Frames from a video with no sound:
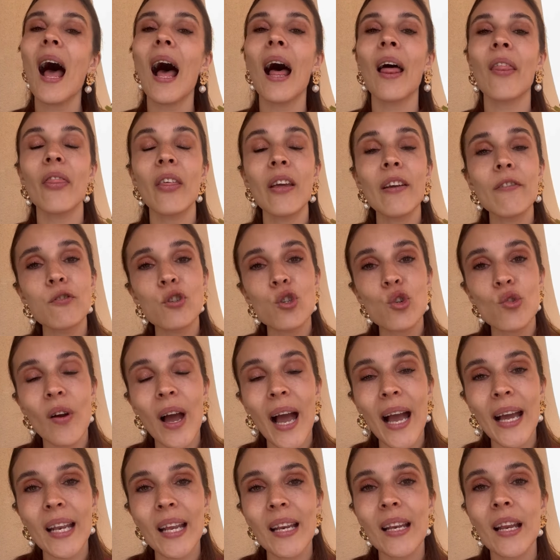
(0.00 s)
And they've
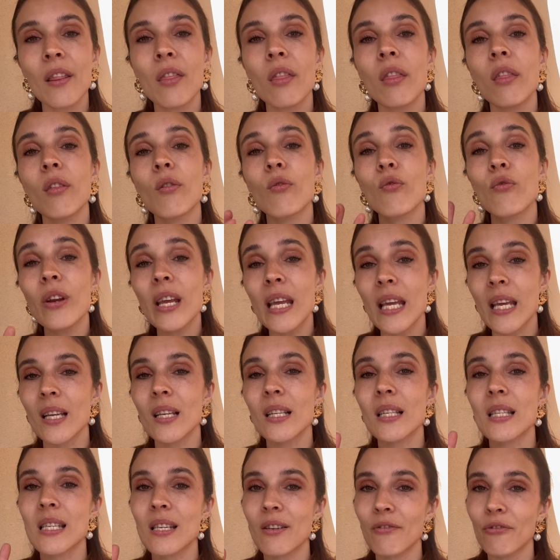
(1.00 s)
tried it in three
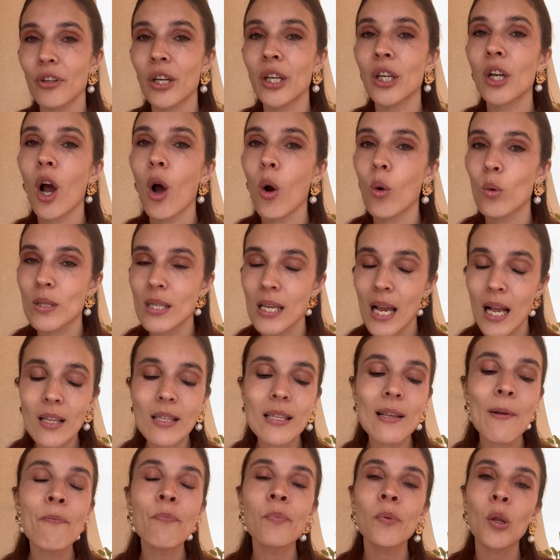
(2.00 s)
different
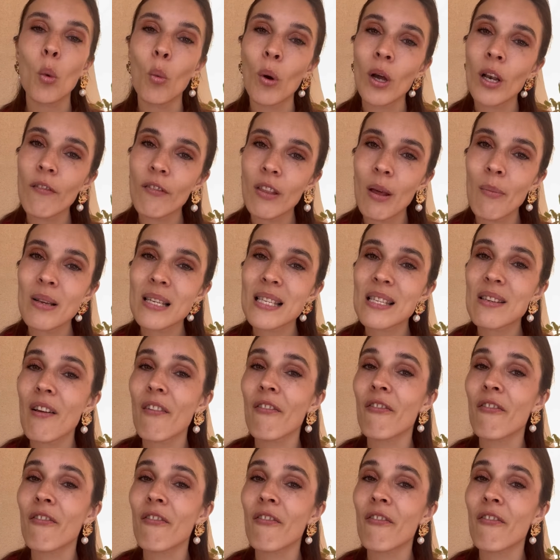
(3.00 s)
hotels. One of them is